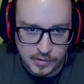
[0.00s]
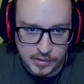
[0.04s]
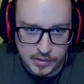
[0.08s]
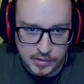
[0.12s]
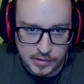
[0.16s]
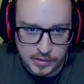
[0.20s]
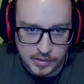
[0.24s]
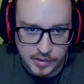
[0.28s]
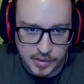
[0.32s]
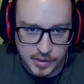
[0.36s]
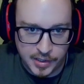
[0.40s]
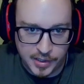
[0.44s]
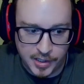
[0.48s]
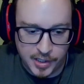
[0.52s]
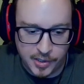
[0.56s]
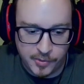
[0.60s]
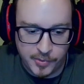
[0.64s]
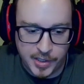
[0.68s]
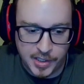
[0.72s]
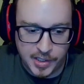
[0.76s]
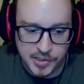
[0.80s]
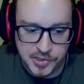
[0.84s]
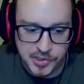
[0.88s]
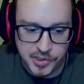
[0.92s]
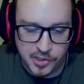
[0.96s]
And now we
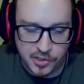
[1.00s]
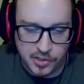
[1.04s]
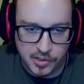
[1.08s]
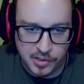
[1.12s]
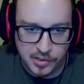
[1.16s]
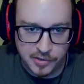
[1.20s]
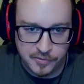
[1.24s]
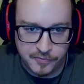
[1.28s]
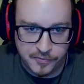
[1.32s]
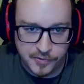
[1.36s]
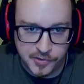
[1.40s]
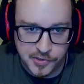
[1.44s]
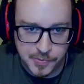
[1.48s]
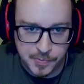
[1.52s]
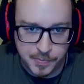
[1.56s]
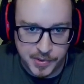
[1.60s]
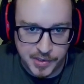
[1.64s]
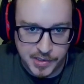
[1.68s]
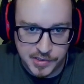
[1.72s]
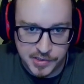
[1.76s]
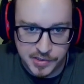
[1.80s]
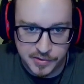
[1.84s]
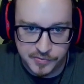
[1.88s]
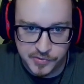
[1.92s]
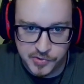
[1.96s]
actually are in first
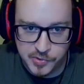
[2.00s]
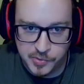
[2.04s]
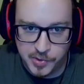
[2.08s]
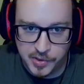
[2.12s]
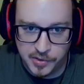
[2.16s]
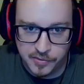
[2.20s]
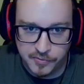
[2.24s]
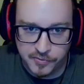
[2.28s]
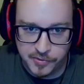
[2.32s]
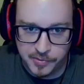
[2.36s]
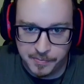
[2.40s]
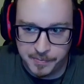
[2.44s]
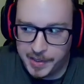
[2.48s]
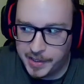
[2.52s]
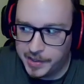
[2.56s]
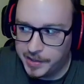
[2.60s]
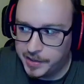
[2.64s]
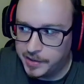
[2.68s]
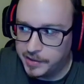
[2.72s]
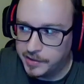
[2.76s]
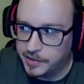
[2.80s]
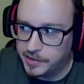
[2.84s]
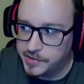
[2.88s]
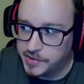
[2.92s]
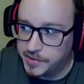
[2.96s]
place of 12
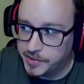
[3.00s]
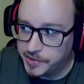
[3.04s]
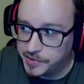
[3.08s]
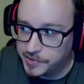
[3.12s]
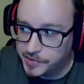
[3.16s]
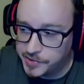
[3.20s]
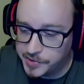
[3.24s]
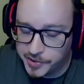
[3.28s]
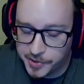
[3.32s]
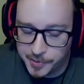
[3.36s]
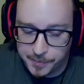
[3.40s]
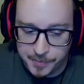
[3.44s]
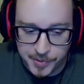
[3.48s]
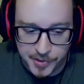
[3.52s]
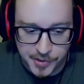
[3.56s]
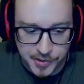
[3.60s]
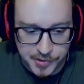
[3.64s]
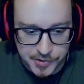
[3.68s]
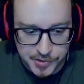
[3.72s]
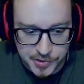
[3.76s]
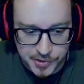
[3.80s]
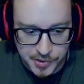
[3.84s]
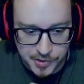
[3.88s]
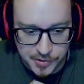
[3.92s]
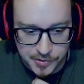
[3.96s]
remaining, as you can see up here.
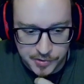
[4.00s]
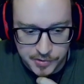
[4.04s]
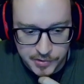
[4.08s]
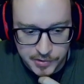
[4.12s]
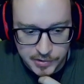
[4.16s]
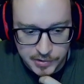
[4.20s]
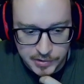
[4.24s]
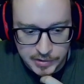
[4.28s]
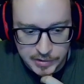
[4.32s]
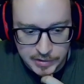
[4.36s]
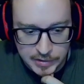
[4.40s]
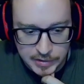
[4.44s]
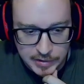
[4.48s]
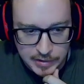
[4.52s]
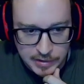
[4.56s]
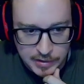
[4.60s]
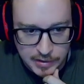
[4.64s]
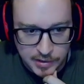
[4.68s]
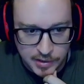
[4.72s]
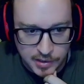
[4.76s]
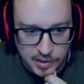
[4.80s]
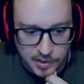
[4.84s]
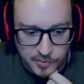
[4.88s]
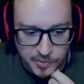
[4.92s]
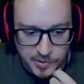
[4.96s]
So
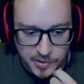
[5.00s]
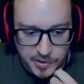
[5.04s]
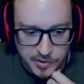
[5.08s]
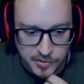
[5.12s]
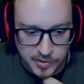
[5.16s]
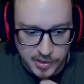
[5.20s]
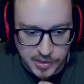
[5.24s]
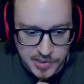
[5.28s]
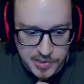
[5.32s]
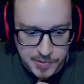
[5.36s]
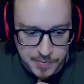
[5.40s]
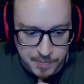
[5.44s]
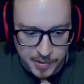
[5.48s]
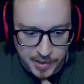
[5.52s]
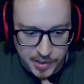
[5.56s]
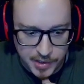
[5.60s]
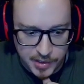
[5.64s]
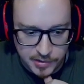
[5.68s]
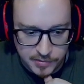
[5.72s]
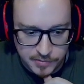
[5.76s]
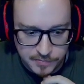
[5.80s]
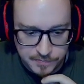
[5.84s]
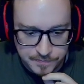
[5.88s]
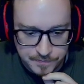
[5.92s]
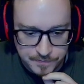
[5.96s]
we're in a great spot.
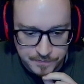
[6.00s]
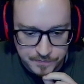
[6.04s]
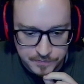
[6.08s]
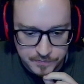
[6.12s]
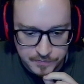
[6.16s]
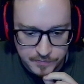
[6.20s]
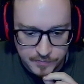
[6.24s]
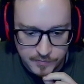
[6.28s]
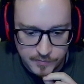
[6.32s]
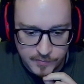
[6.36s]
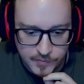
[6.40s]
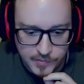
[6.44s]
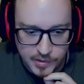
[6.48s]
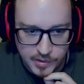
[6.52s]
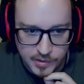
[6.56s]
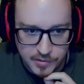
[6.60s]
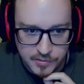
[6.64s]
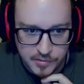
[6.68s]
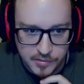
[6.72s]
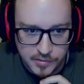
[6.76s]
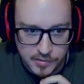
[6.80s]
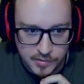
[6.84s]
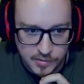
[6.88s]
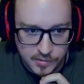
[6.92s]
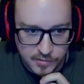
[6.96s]

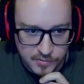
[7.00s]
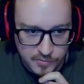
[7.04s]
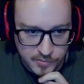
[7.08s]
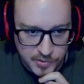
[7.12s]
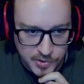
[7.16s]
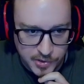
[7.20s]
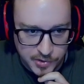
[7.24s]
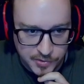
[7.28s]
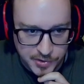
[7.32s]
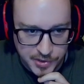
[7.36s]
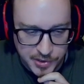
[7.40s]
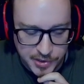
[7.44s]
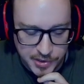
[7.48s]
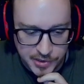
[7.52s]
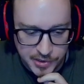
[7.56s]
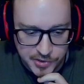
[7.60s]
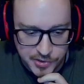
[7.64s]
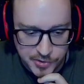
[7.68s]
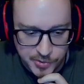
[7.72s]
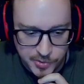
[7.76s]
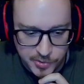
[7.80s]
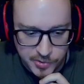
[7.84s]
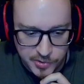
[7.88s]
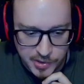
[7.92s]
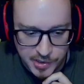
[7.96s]
Don't need to get
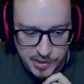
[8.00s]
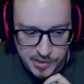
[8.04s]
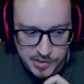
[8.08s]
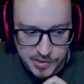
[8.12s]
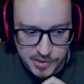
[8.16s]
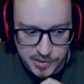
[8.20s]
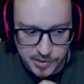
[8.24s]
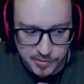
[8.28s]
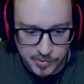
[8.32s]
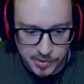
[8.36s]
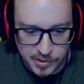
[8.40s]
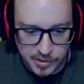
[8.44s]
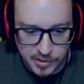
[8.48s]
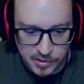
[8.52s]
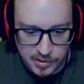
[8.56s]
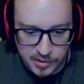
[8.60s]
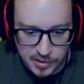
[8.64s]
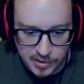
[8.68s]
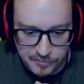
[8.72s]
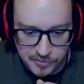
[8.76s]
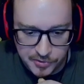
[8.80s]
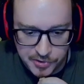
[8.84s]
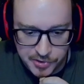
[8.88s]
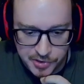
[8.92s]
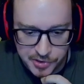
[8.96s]
too crazy. We're going to
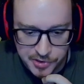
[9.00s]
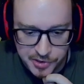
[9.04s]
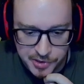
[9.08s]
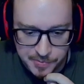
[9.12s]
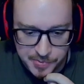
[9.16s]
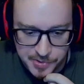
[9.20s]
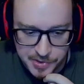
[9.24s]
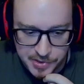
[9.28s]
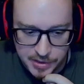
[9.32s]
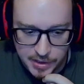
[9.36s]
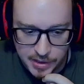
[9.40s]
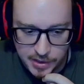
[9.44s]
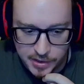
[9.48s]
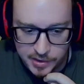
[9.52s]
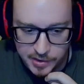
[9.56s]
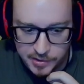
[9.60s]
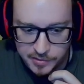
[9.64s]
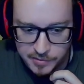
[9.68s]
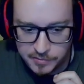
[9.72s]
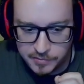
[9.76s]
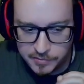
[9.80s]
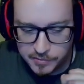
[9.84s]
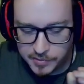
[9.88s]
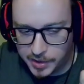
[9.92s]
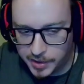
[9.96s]
leverage our chip stack,
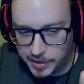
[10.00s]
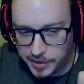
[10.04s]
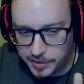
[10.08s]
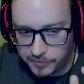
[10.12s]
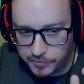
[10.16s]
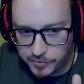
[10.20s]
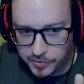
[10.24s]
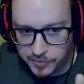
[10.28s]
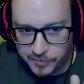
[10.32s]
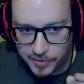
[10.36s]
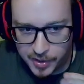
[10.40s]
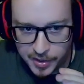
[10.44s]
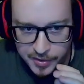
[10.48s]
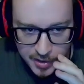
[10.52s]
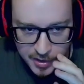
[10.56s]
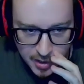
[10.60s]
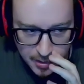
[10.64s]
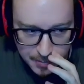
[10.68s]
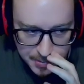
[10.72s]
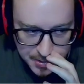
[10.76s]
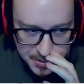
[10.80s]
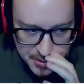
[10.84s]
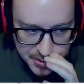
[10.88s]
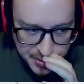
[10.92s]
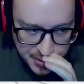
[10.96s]
and like if we find the
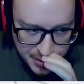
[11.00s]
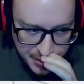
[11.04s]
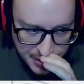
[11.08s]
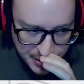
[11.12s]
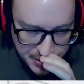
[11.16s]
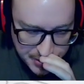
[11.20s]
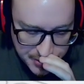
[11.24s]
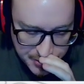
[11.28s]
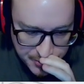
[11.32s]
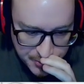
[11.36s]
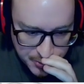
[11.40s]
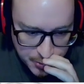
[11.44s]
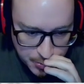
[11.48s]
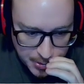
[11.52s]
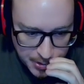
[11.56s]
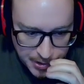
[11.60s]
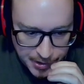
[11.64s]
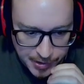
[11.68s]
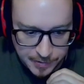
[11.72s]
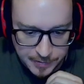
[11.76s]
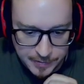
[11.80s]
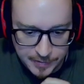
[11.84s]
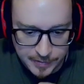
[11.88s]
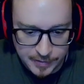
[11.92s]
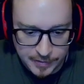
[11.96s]
opportunity to, but
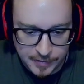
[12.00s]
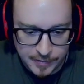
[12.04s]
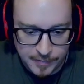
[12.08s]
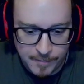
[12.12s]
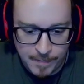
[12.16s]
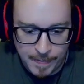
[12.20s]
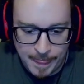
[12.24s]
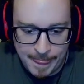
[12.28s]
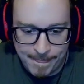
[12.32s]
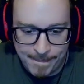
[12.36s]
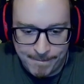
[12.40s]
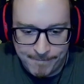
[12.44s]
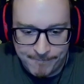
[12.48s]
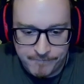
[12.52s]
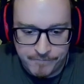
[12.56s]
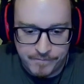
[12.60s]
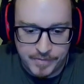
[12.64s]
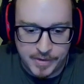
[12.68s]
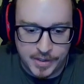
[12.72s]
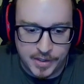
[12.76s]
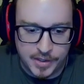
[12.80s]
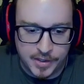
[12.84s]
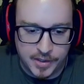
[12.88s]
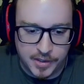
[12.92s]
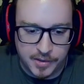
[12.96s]

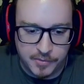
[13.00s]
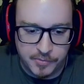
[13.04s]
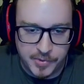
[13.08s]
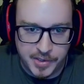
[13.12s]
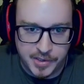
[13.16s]
we can